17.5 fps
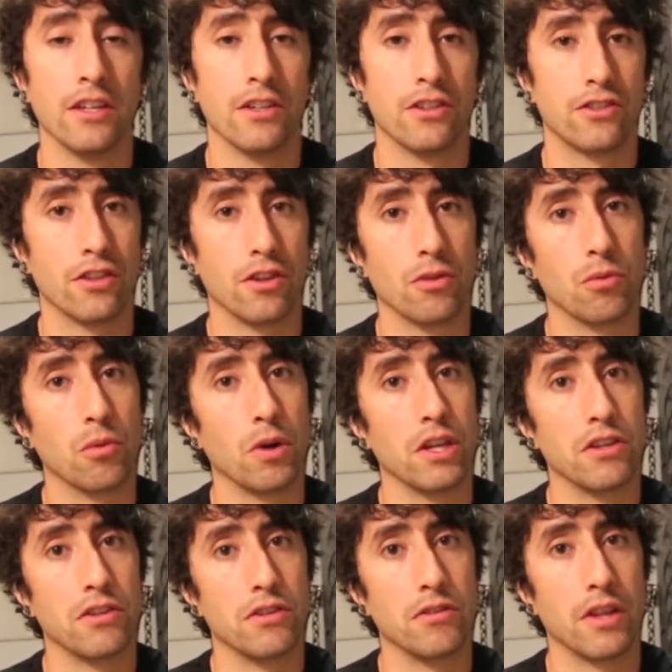So
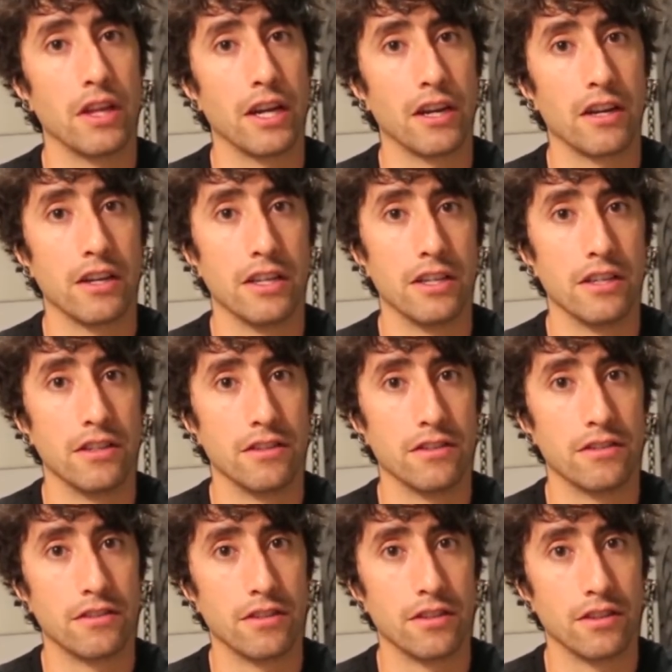what you do there
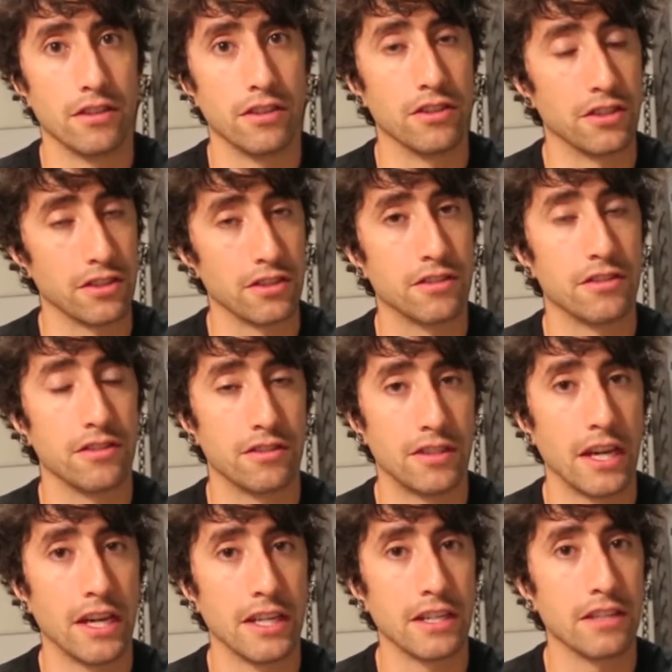is you're just
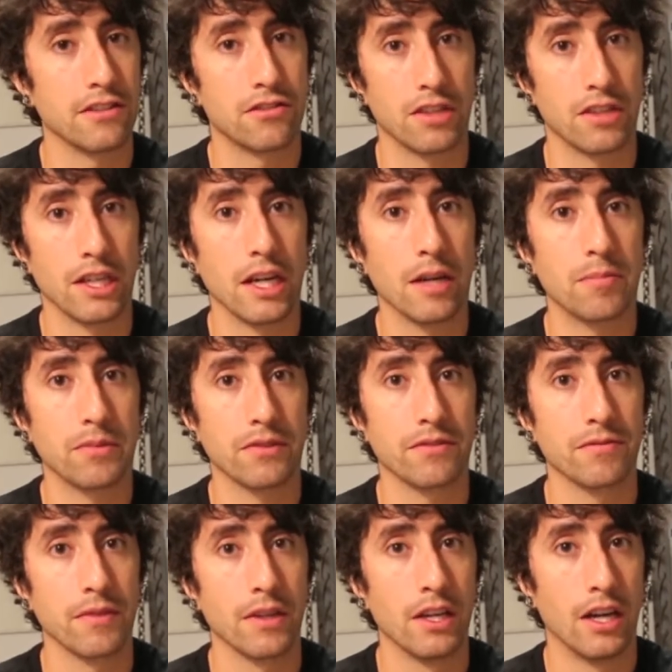standing straight up.